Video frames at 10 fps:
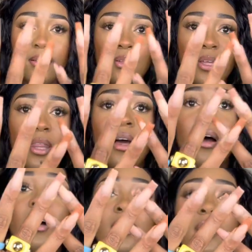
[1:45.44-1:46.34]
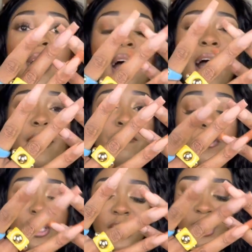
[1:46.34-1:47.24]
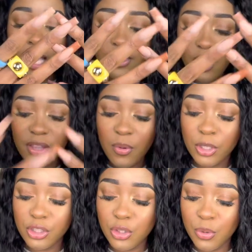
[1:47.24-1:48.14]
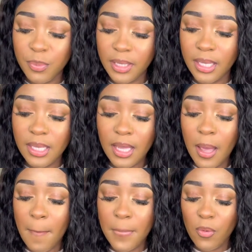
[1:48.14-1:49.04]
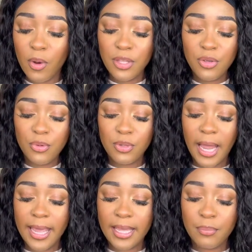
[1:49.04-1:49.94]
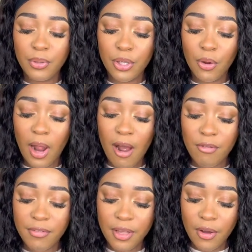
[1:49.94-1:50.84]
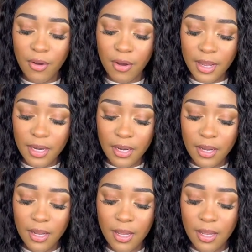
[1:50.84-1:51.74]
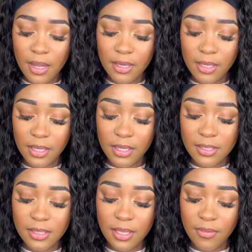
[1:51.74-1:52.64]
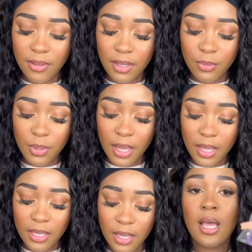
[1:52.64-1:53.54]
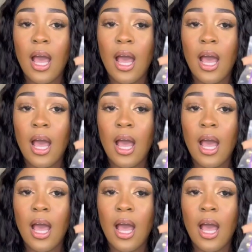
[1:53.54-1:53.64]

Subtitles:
Look at that. At first, I thought they were too big. But when you like put your outfit on, honey, it's giving, okay?